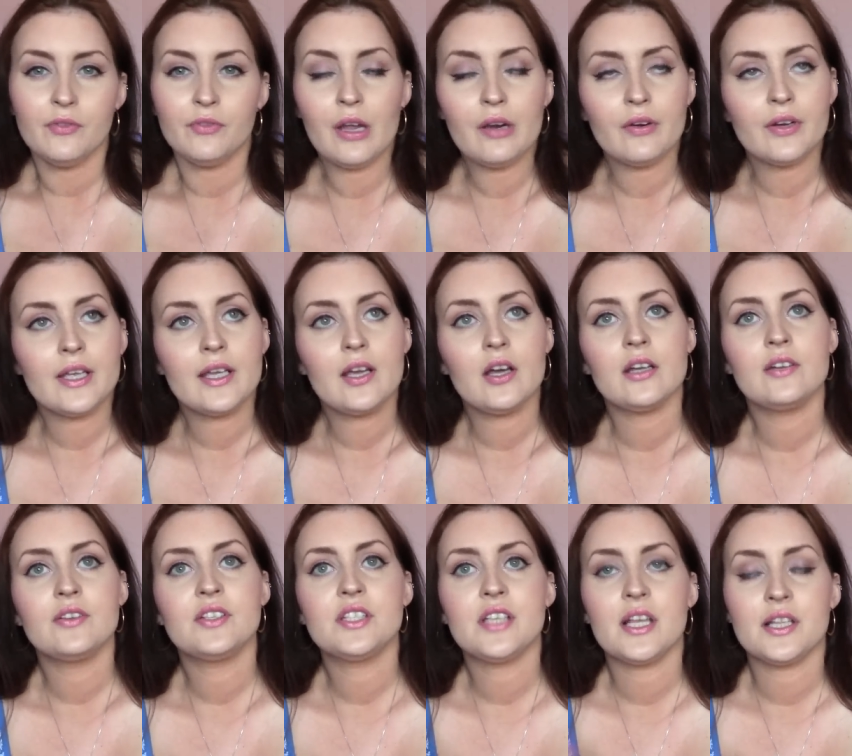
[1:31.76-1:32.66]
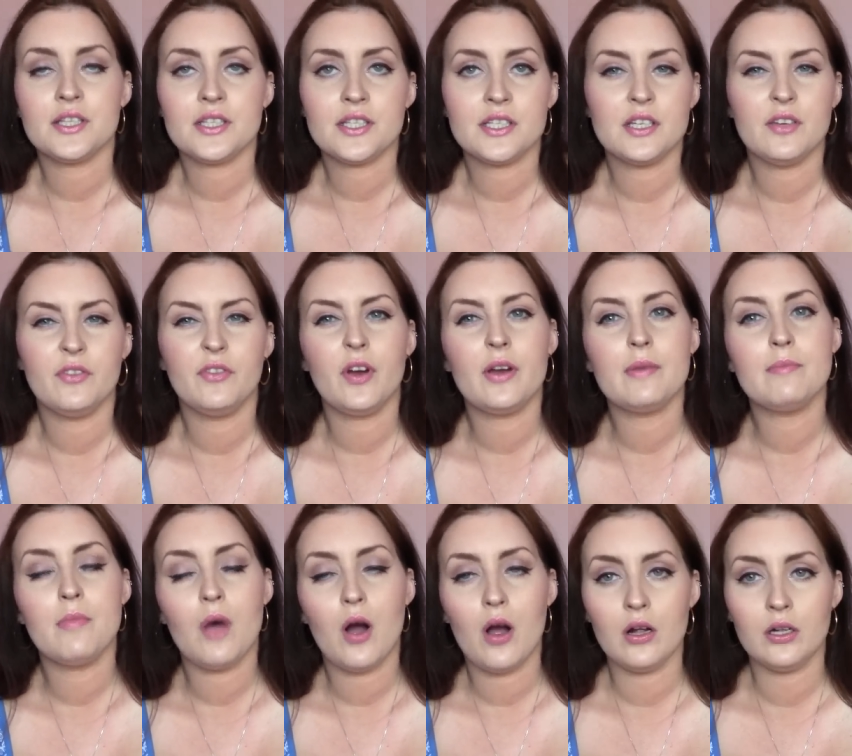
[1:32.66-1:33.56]
very kind of sensitive,
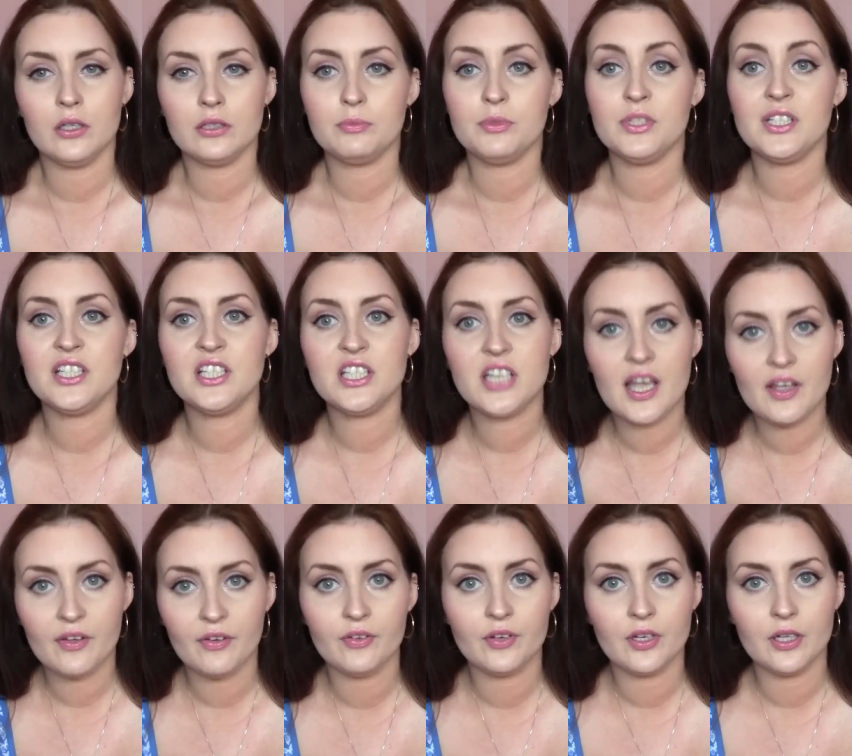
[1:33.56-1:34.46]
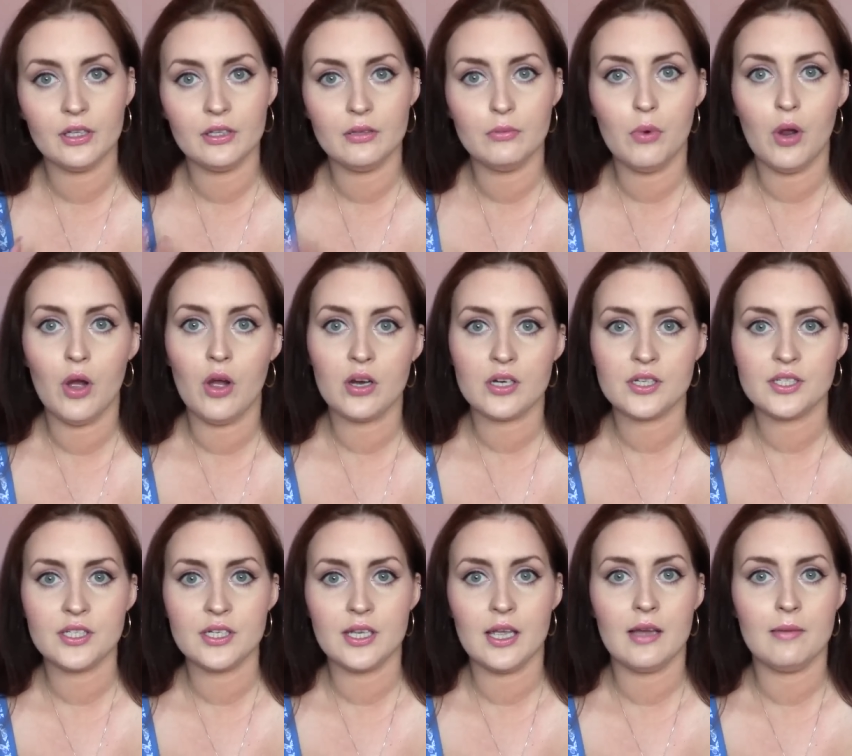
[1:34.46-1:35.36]
very mild, but definitely
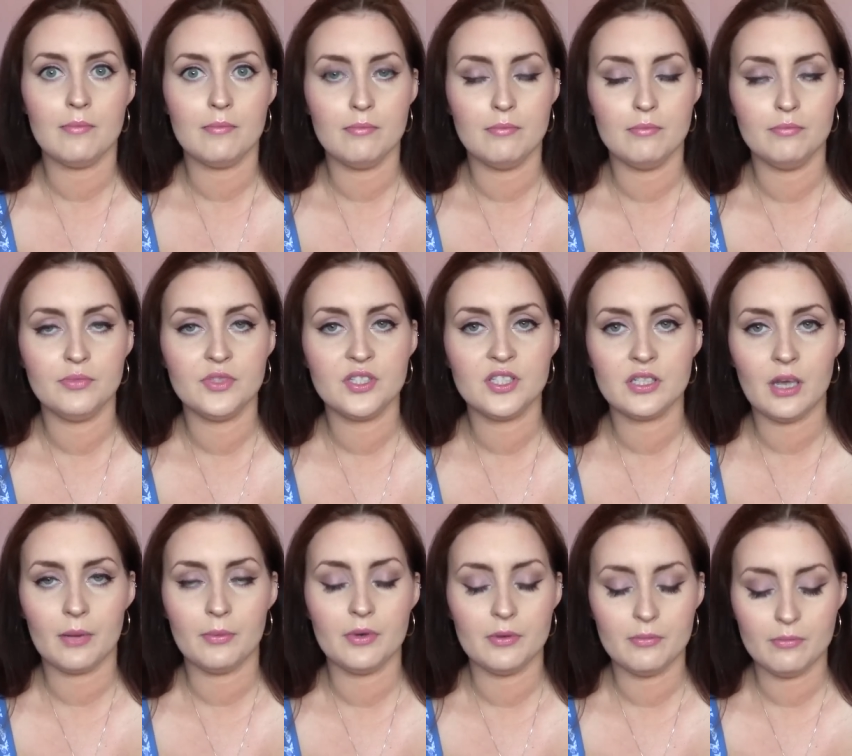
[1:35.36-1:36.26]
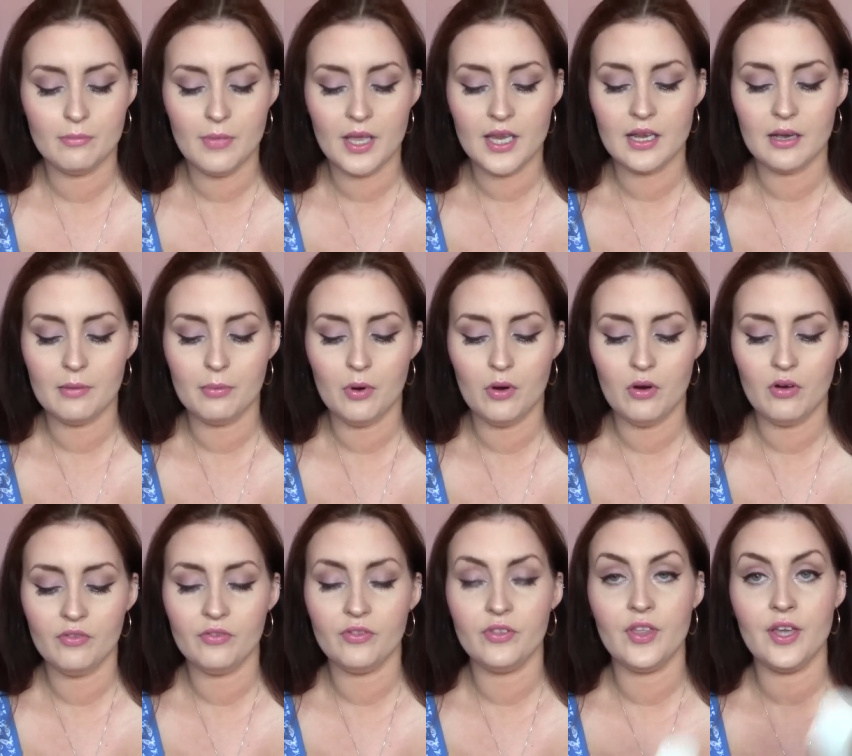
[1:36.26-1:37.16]
works to get stubborn makeup
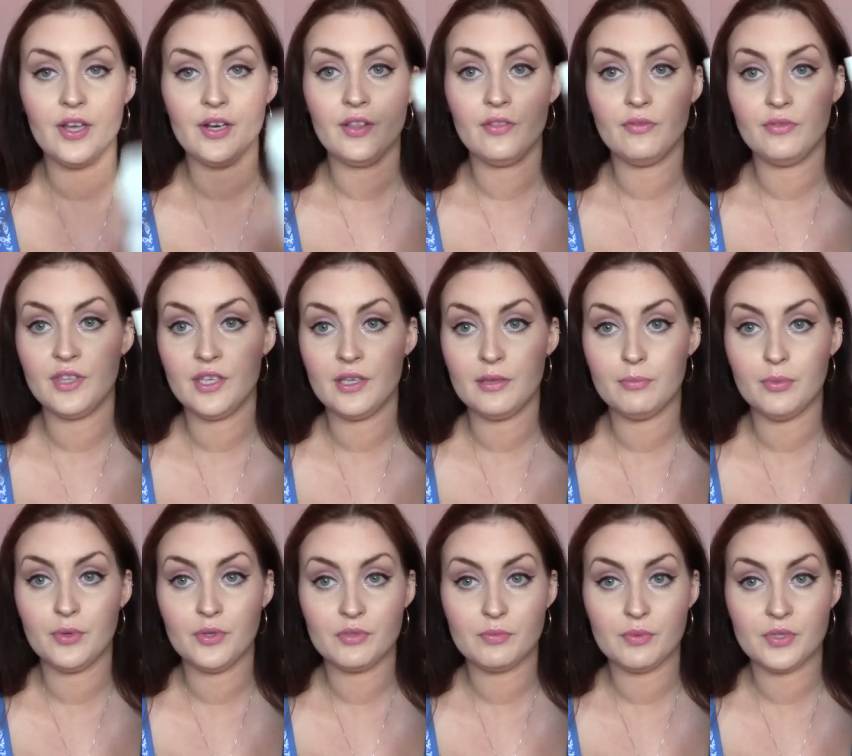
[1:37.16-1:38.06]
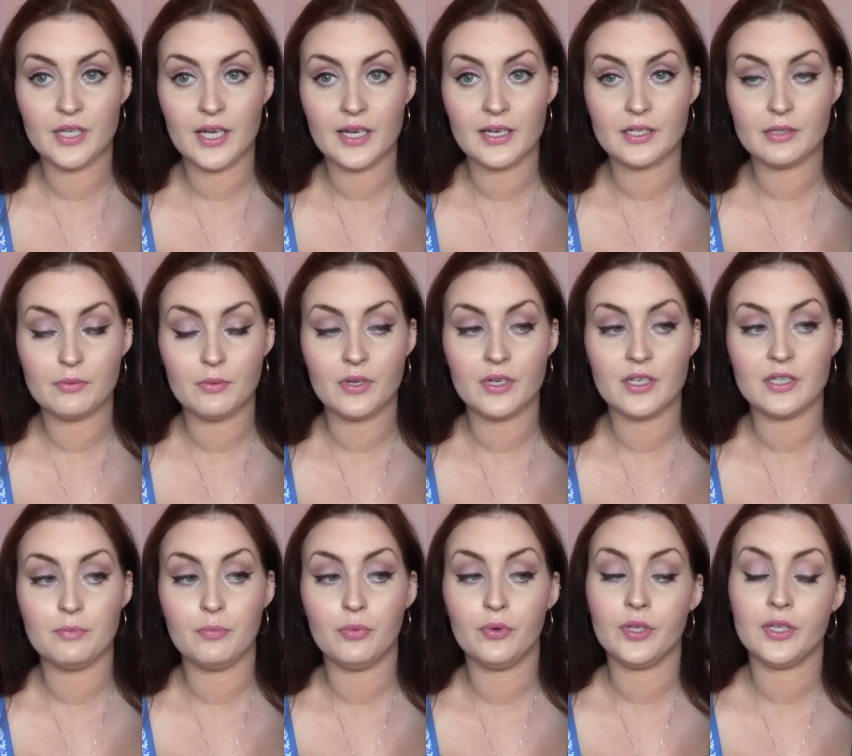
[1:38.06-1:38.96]
off, then the Boots Botanics one
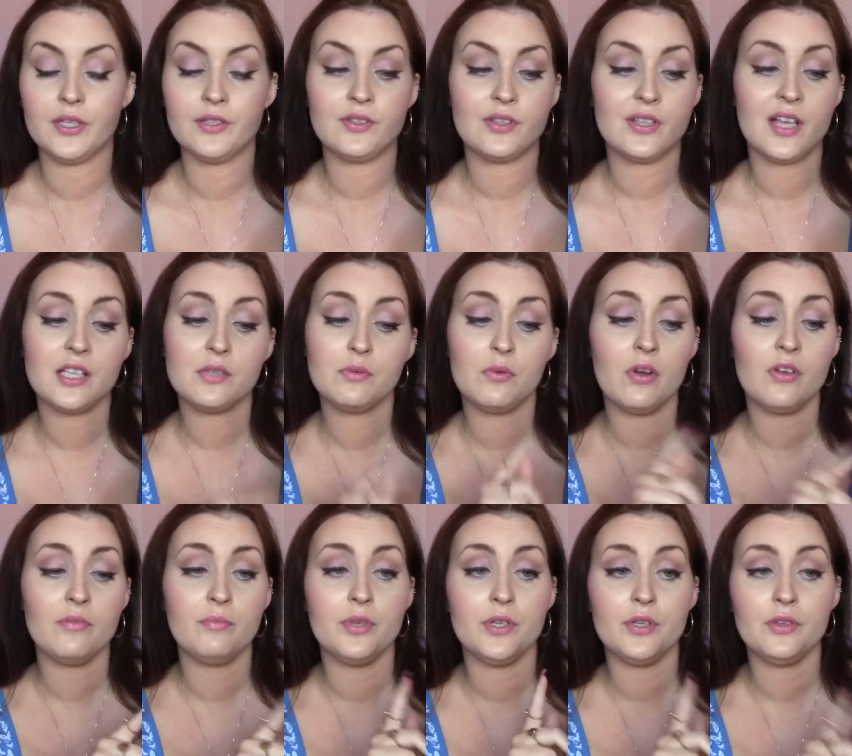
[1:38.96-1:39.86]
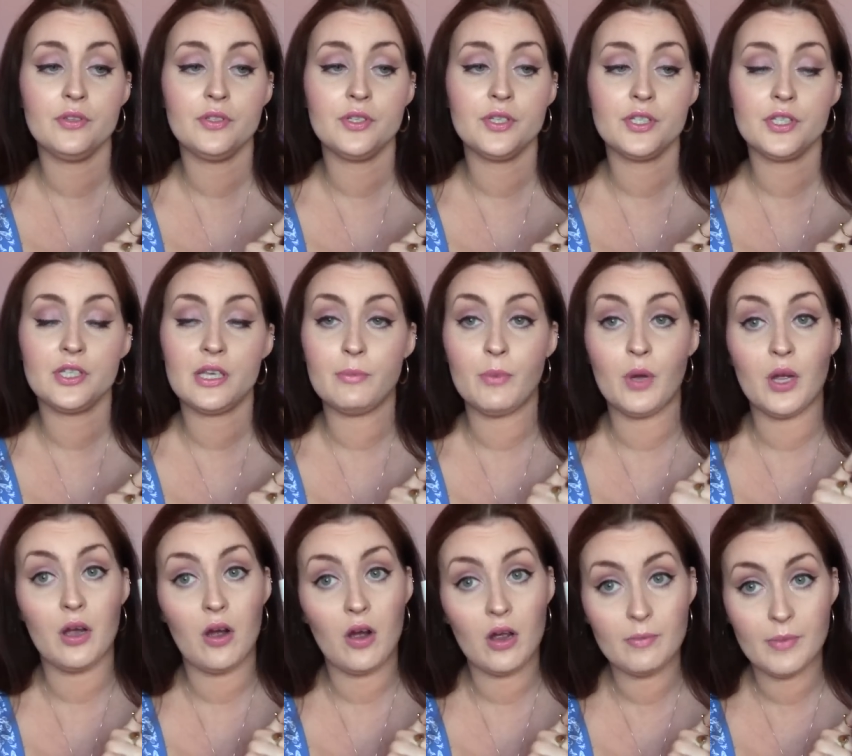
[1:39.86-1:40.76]
is brilliant. So that's what I've been using to take
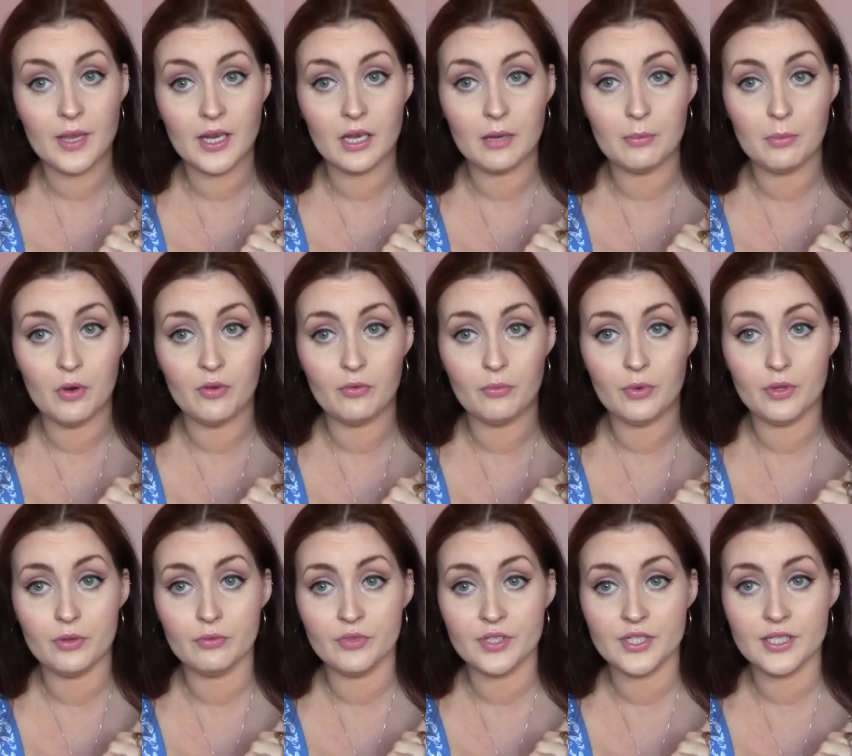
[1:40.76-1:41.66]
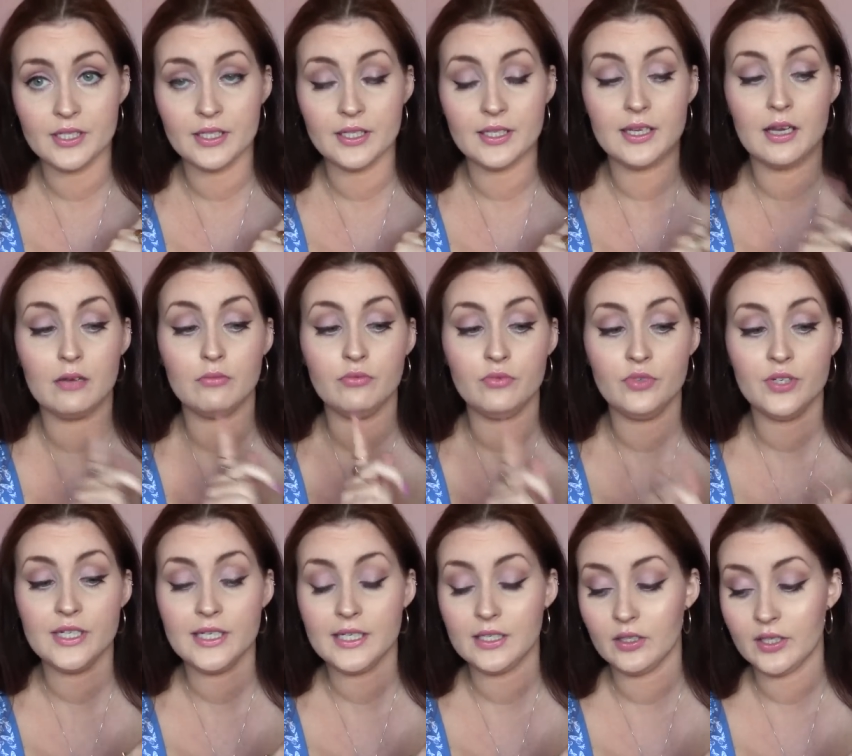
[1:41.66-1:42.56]
my eye makeup off with recently. I
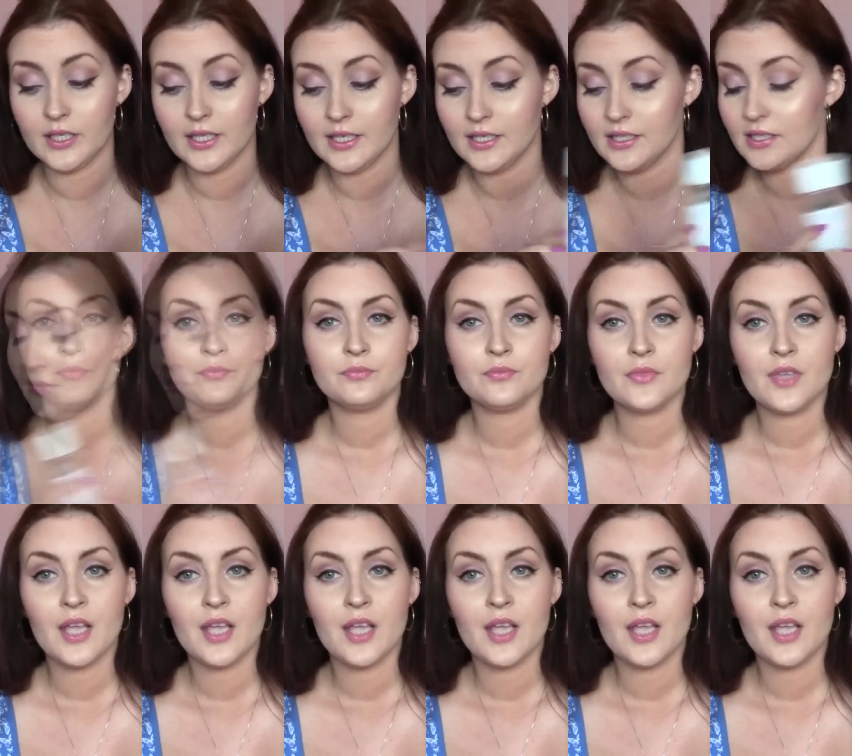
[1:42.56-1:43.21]
really like it.